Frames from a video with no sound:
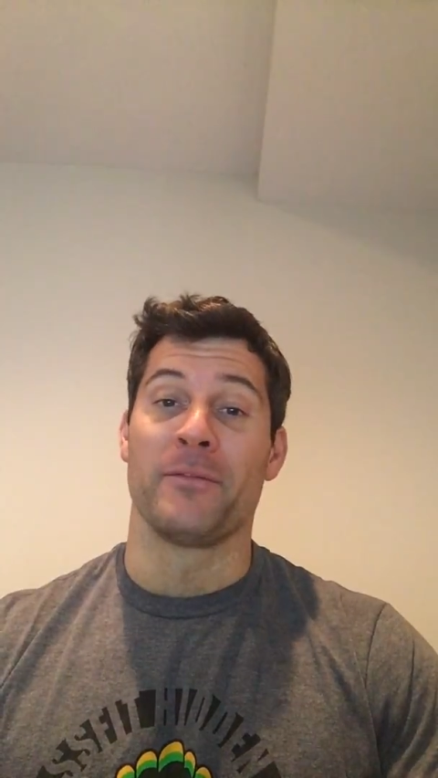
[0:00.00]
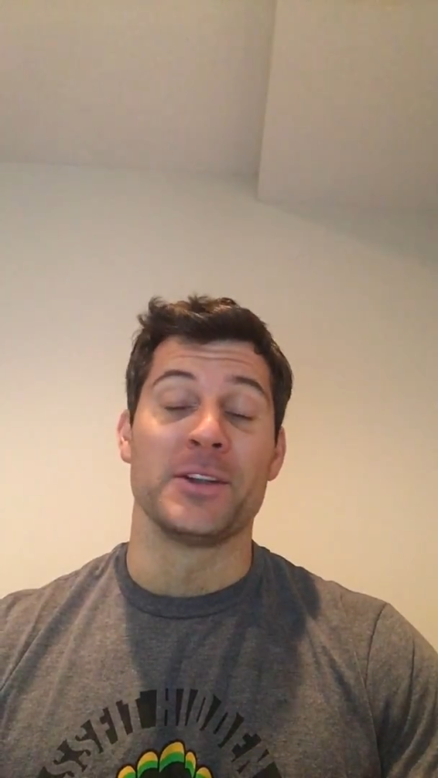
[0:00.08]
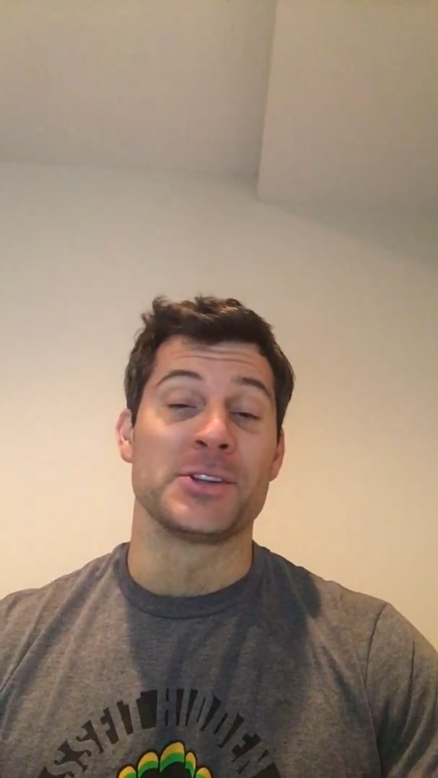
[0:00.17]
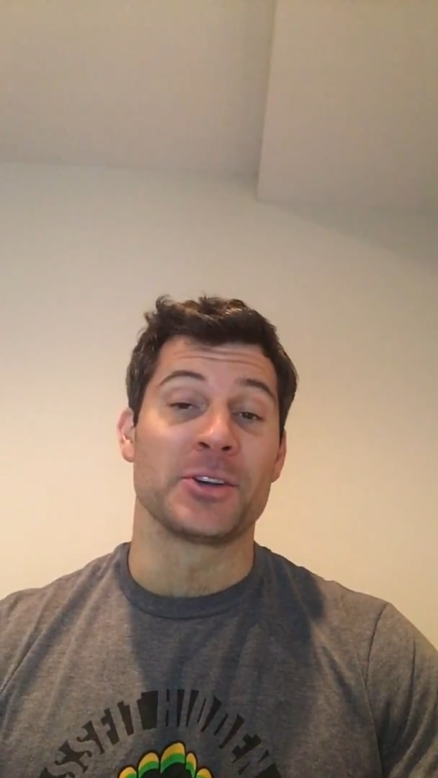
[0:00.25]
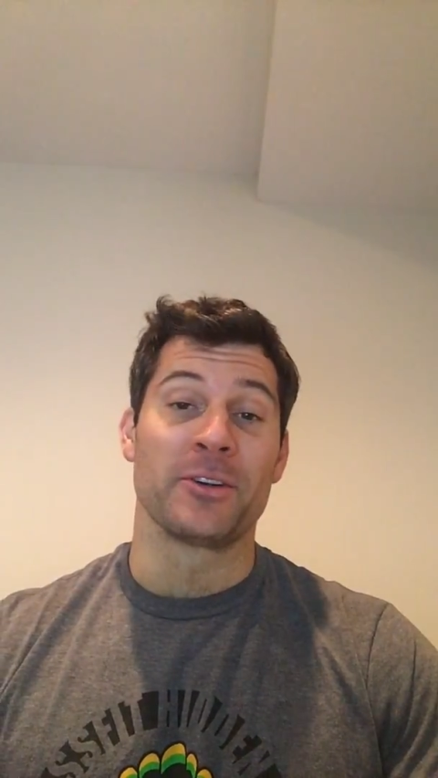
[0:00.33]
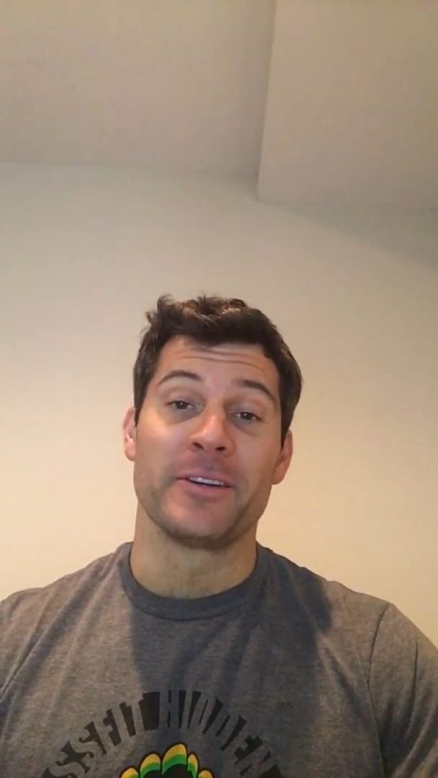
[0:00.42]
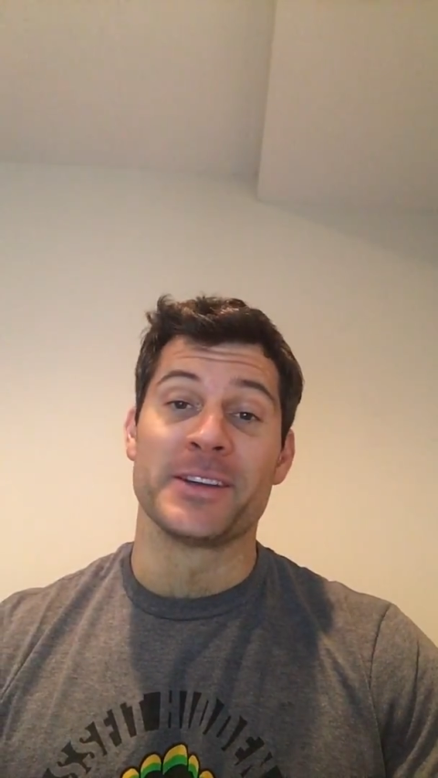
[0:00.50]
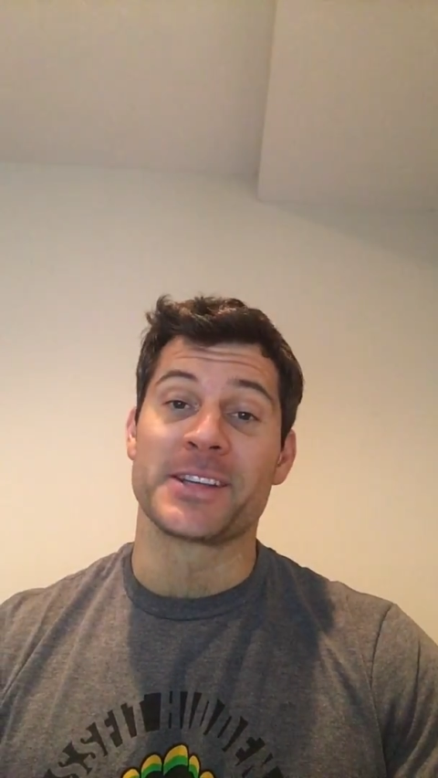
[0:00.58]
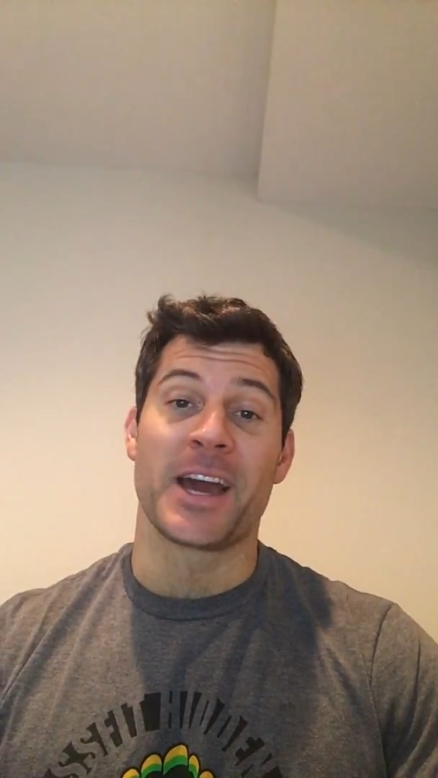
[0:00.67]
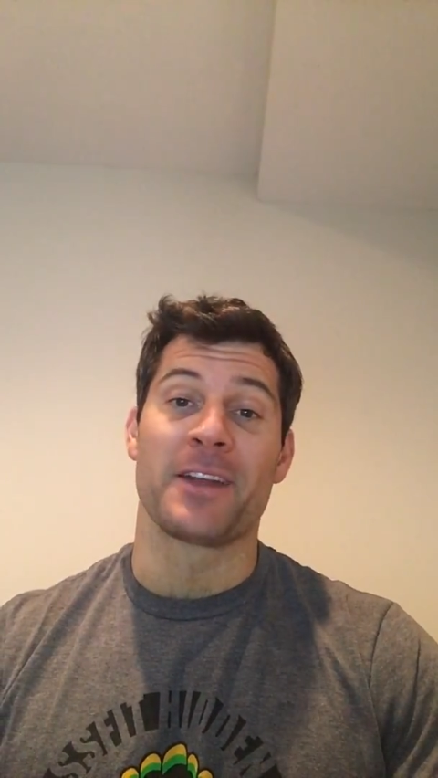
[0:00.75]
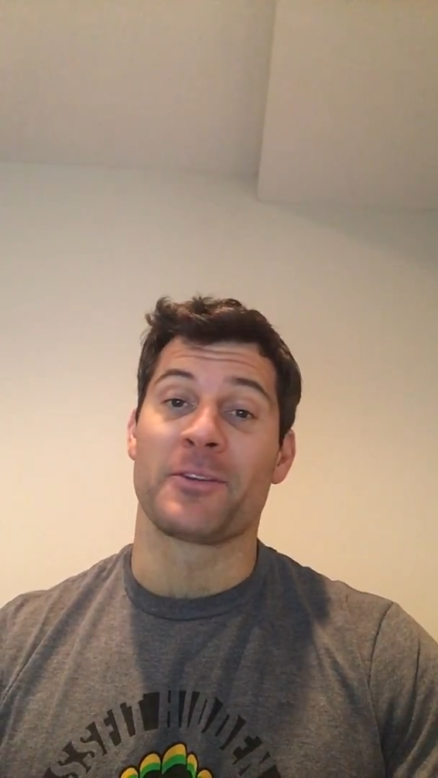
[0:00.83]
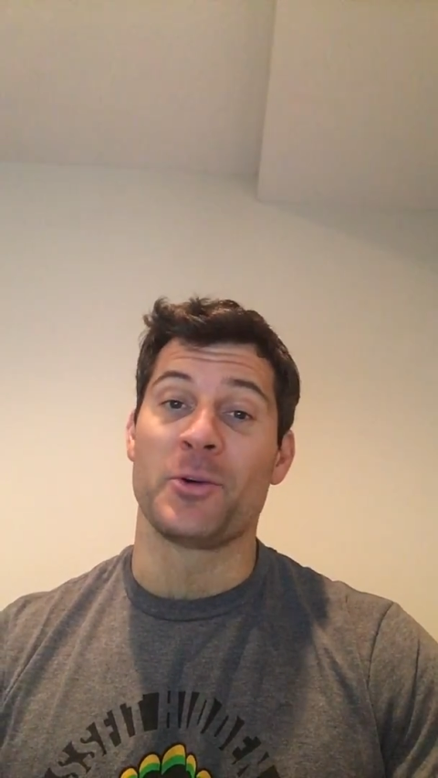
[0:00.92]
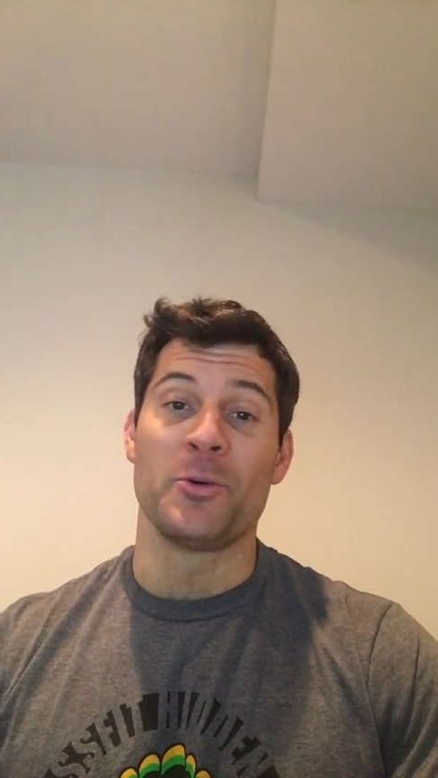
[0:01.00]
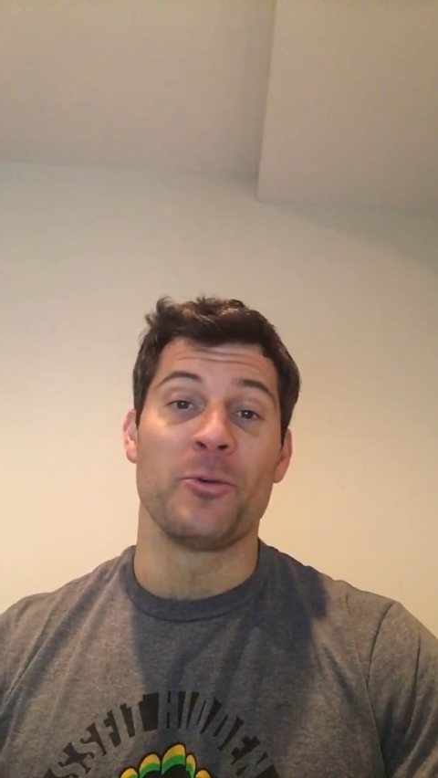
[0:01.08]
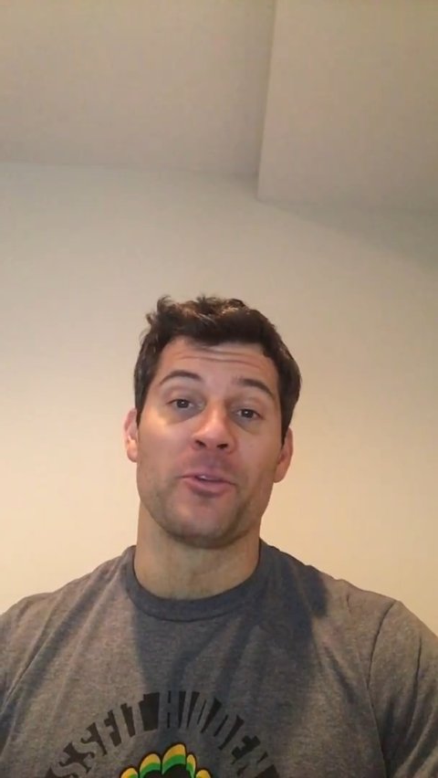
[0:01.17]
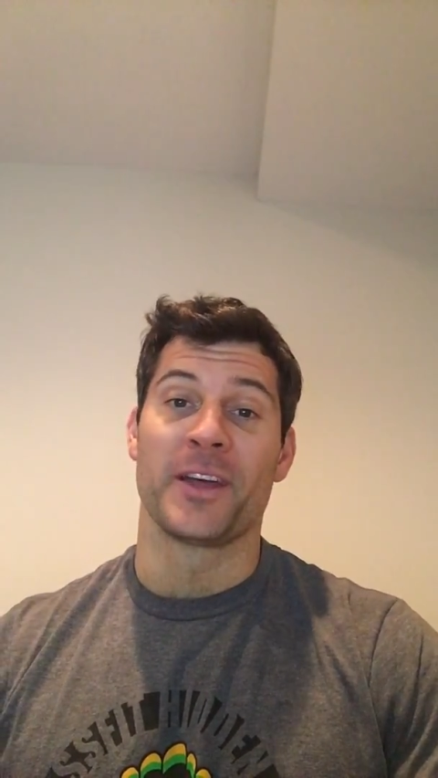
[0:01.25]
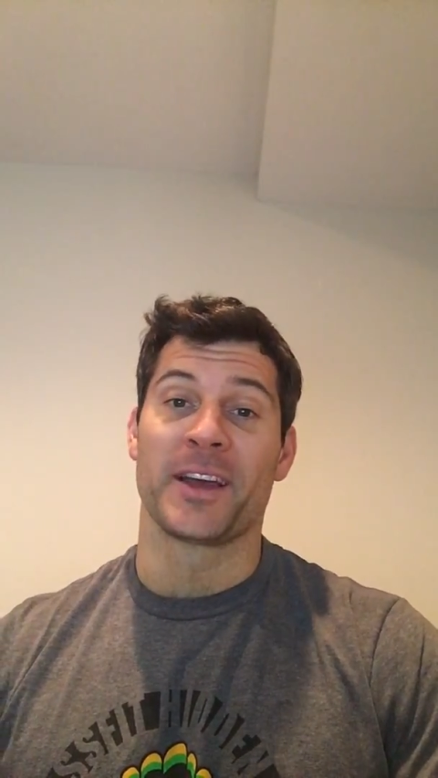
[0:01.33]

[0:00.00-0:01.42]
Ventura is kind of cool.